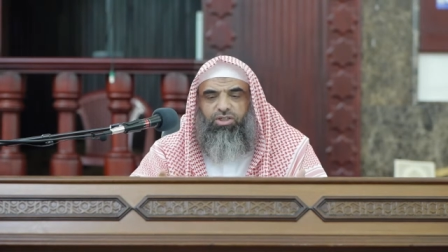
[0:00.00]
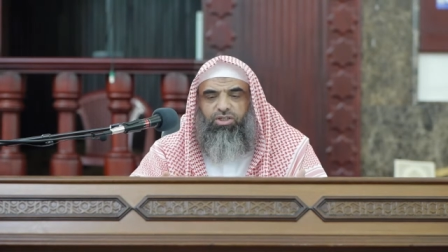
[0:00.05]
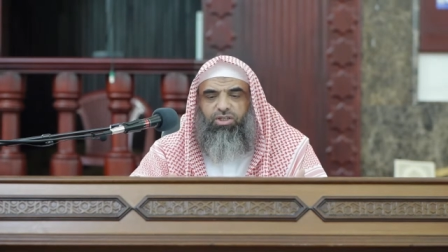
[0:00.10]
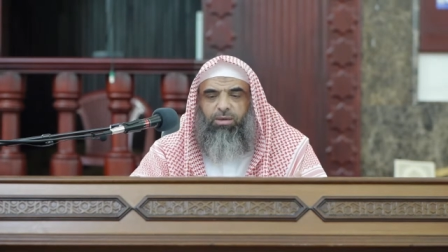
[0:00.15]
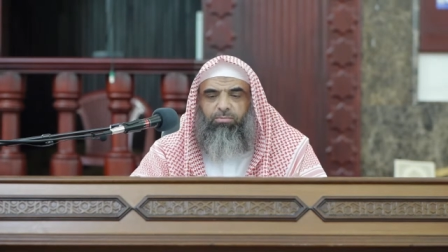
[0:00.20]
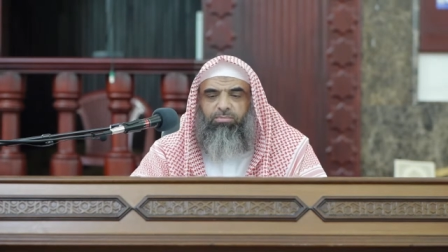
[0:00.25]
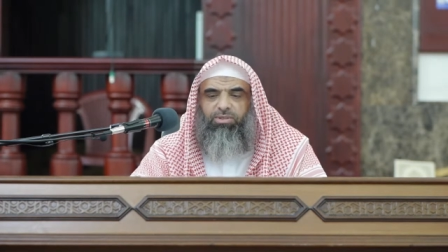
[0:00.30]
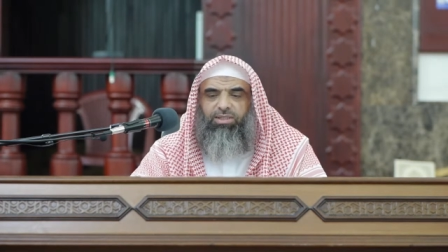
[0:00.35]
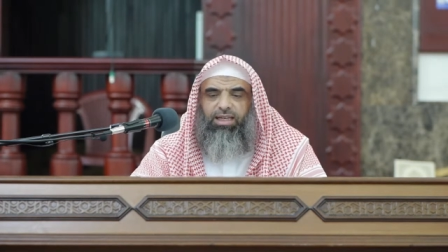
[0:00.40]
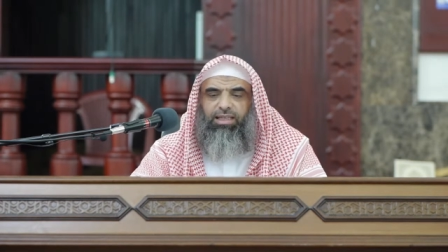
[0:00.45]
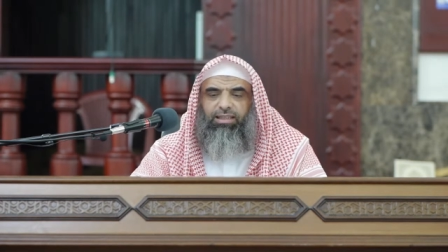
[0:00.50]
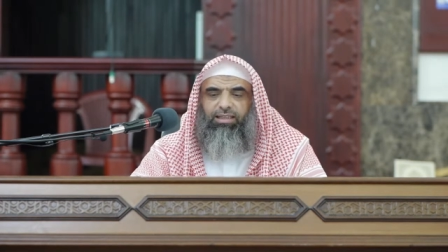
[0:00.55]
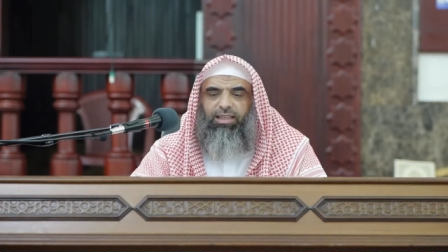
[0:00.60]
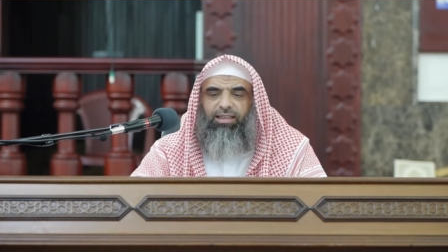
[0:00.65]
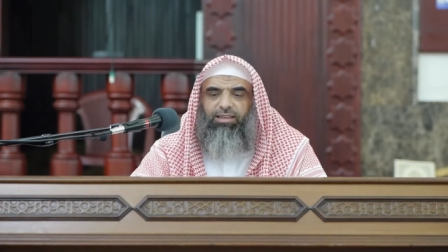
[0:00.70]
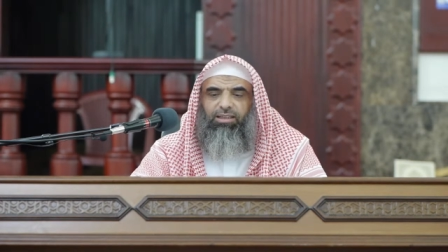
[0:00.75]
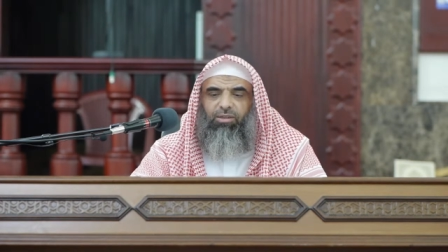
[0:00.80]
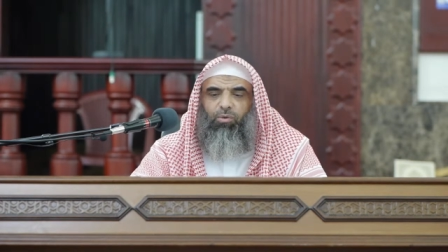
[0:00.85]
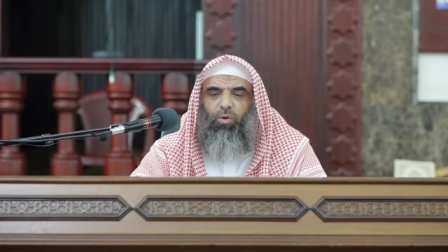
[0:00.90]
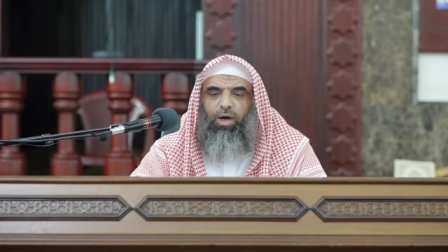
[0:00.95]
Some said
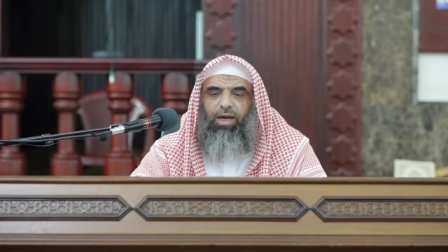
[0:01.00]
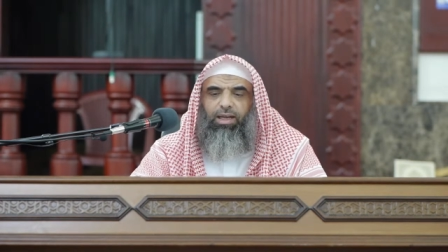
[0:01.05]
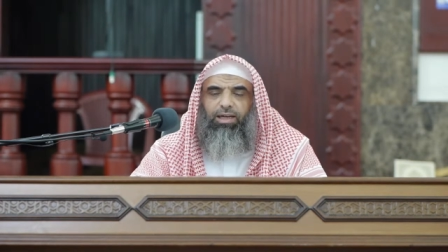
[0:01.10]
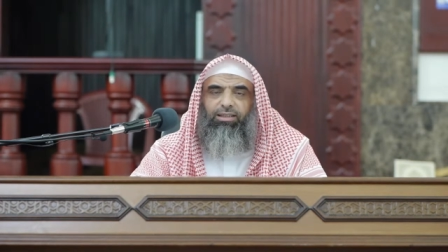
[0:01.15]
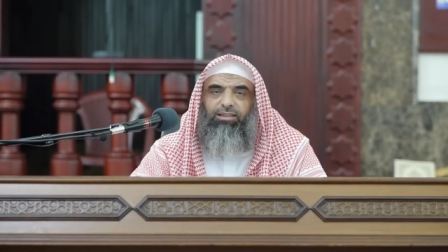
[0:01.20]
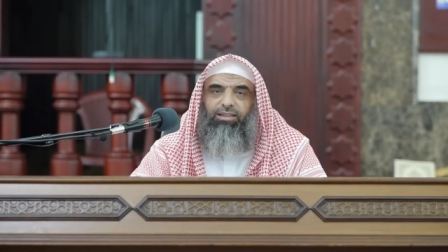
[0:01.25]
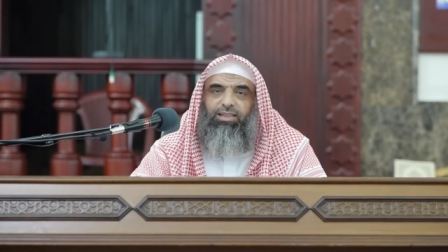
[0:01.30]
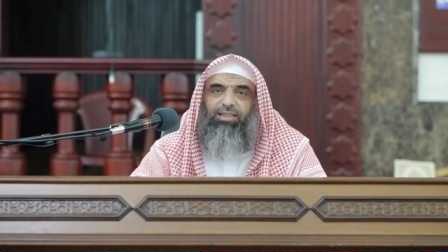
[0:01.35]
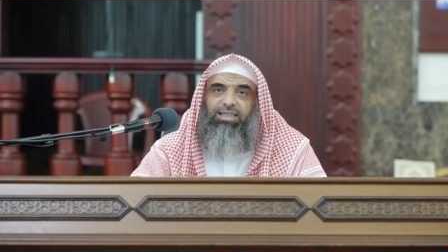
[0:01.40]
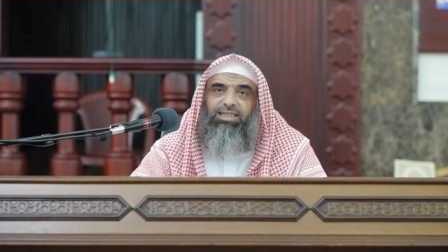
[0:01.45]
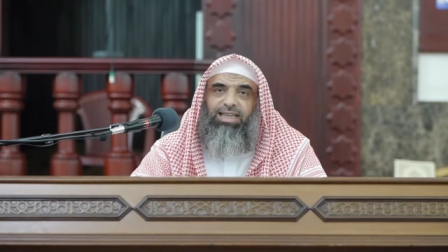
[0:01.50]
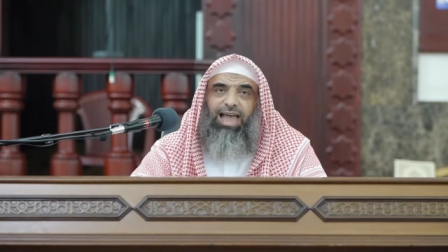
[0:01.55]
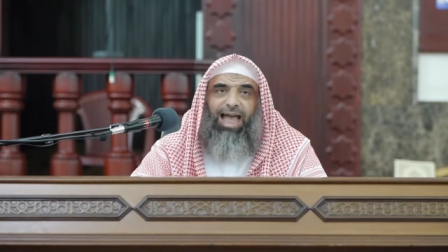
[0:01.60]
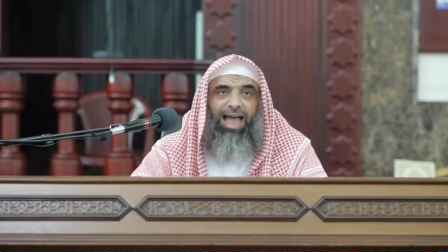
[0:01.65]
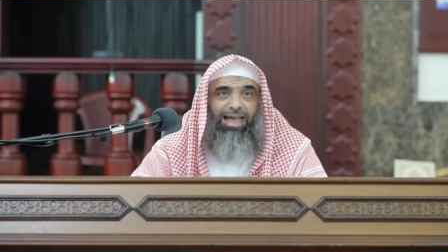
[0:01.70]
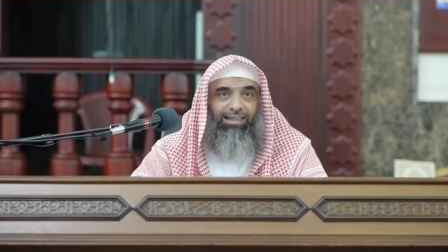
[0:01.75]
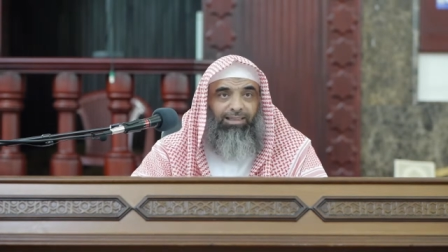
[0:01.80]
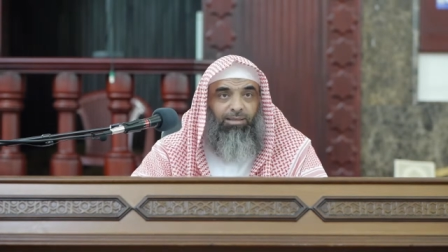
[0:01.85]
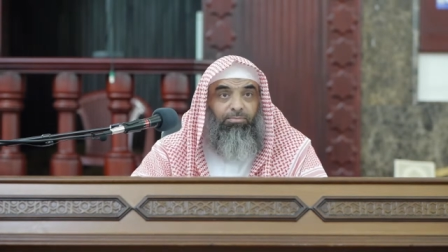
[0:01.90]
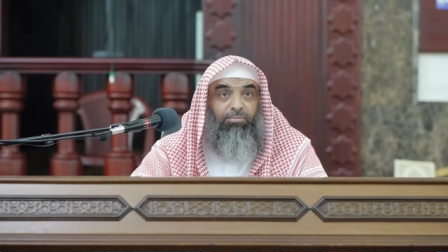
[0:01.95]
that the walid is
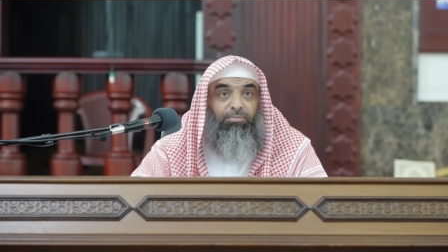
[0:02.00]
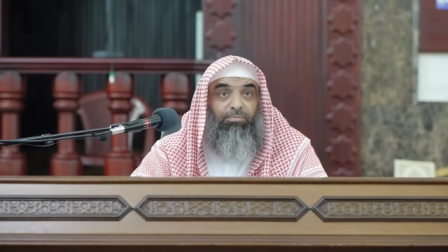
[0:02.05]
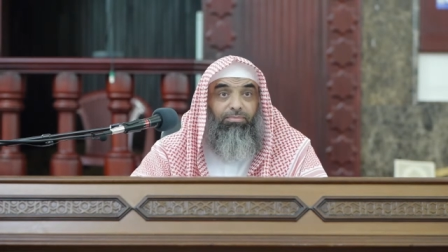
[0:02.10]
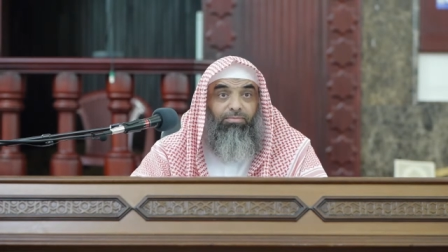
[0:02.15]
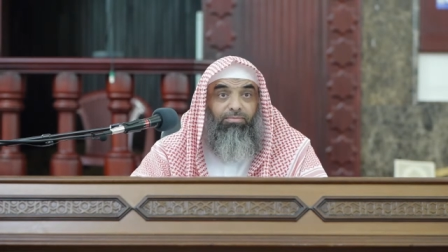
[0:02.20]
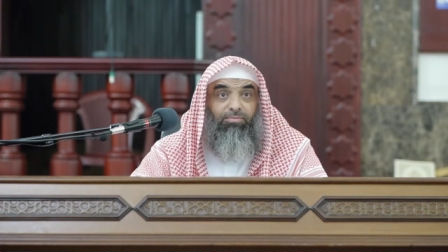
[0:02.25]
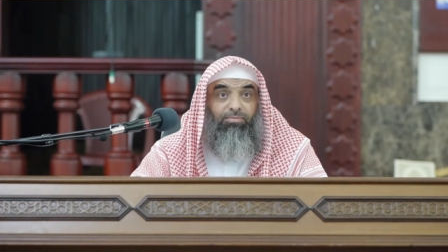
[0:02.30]
Adam,